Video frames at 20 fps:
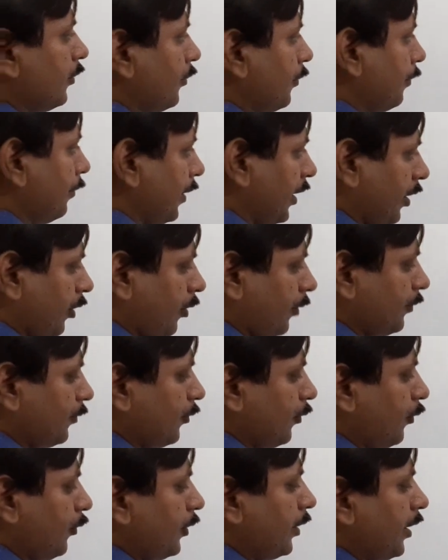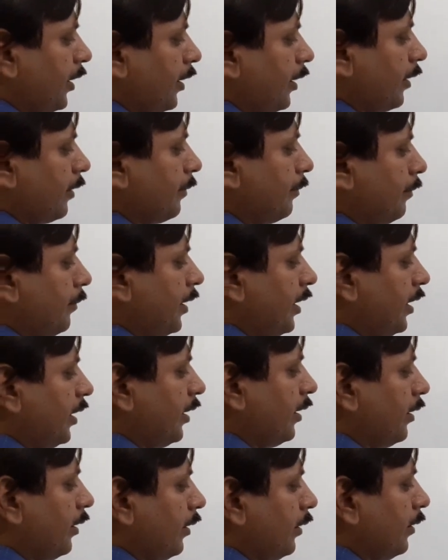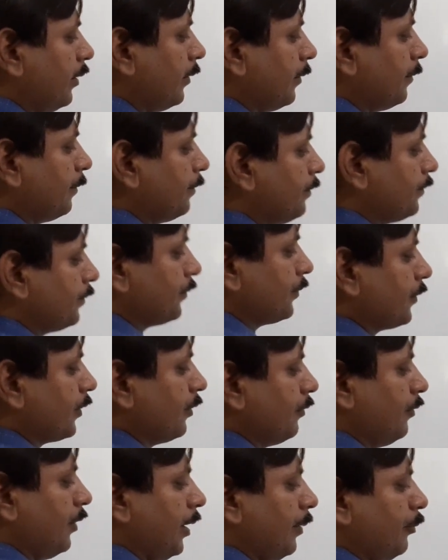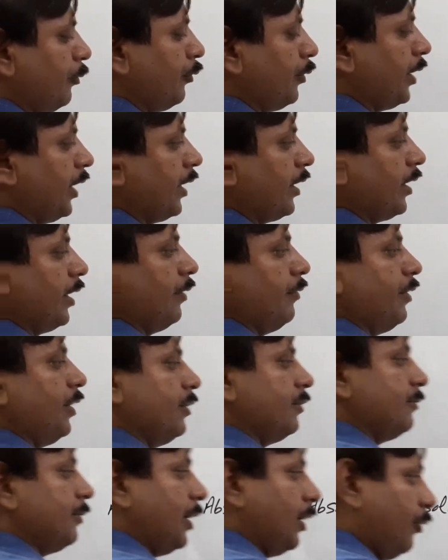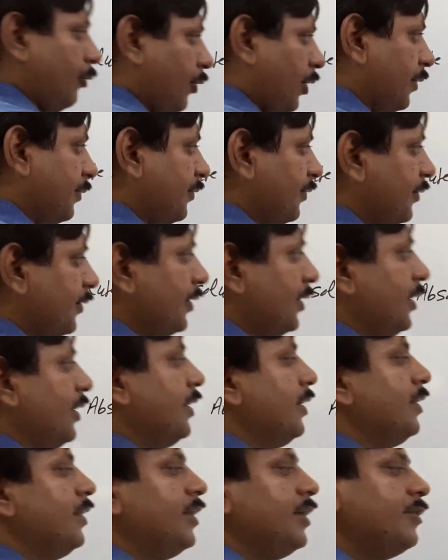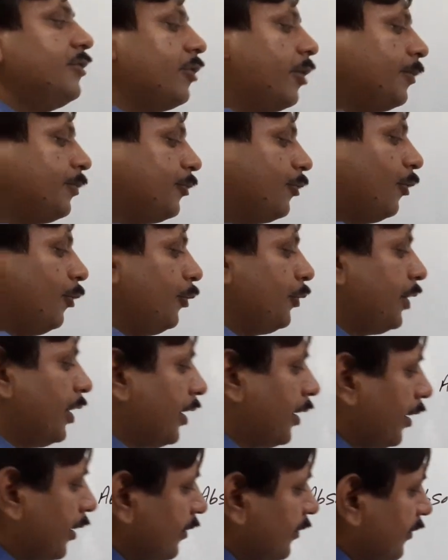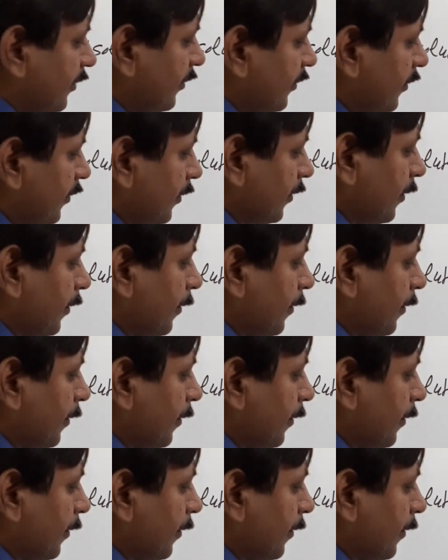Mean absolute error mean we have to take average value of these absolute errors.